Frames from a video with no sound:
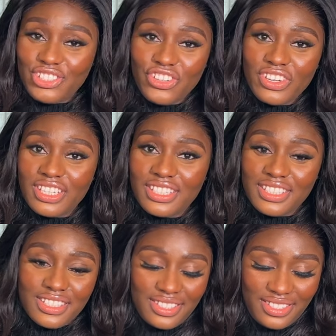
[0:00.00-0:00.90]
enjoying
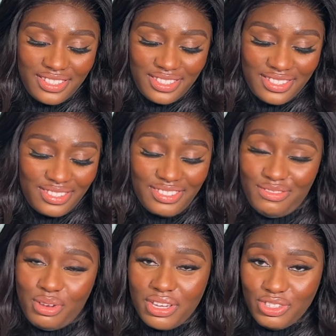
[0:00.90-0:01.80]
this
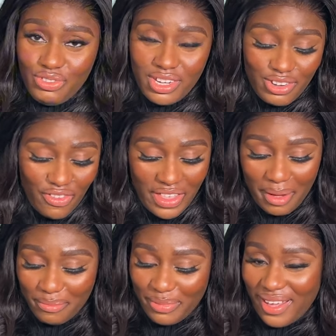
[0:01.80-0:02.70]
it's really not that
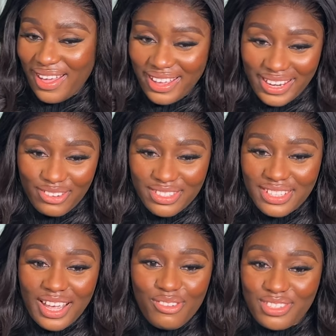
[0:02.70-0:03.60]
bad i
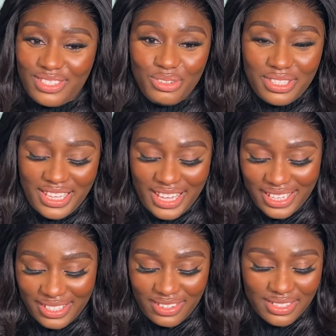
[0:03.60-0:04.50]
was i was so scared
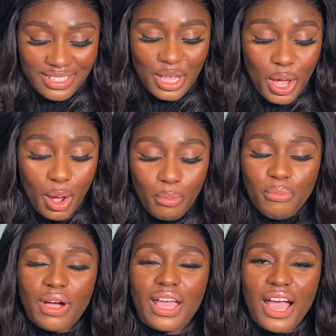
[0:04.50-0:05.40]
because
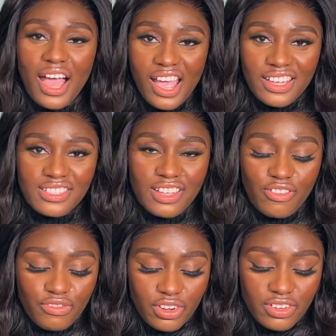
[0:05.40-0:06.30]
my eyes are
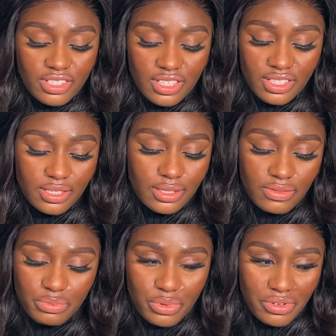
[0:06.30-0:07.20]
very sensitive
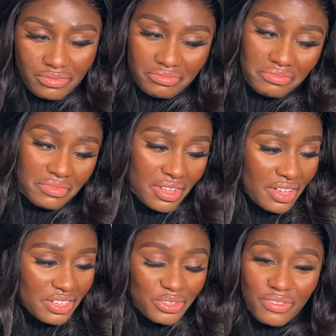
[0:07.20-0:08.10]
but
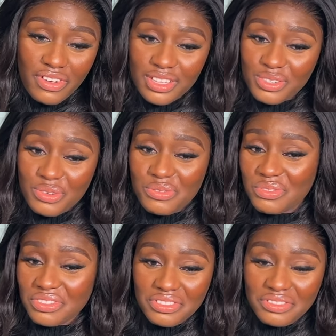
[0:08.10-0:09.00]
so far so good
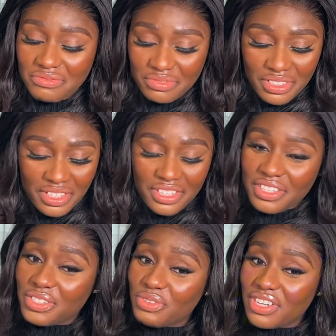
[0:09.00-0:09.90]

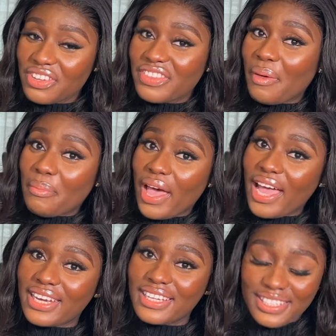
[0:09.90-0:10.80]
it's really not that bad
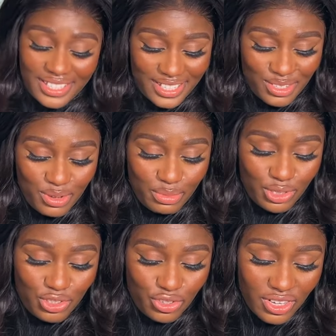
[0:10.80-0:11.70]
so i'm
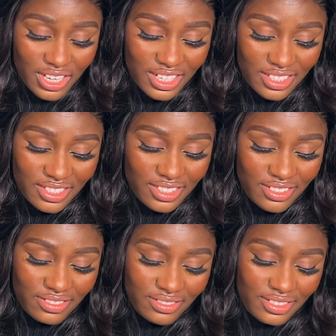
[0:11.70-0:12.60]
enjoying it you
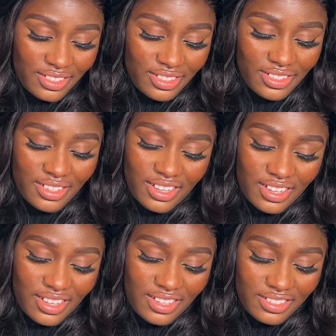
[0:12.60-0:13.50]
know
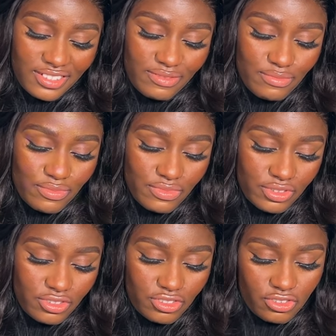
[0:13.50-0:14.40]
i'm
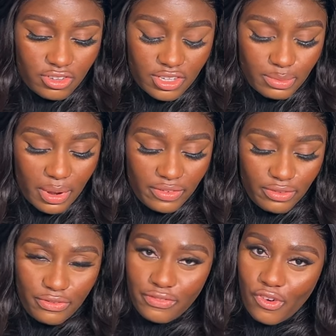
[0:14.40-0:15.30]
enjoying i'm having
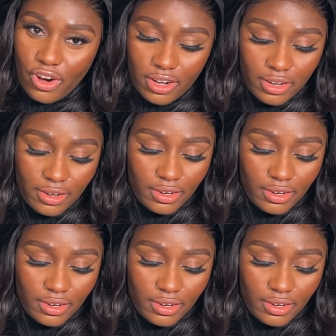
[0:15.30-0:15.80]
fun